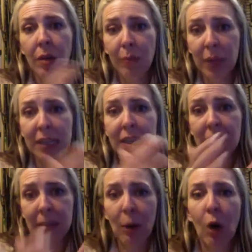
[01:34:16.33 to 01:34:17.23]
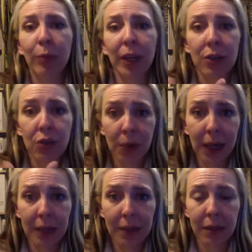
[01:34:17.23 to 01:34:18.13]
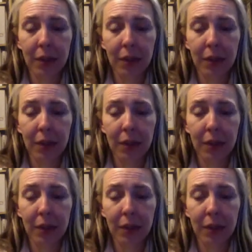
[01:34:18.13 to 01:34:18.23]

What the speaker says: big teeth, small brain trend,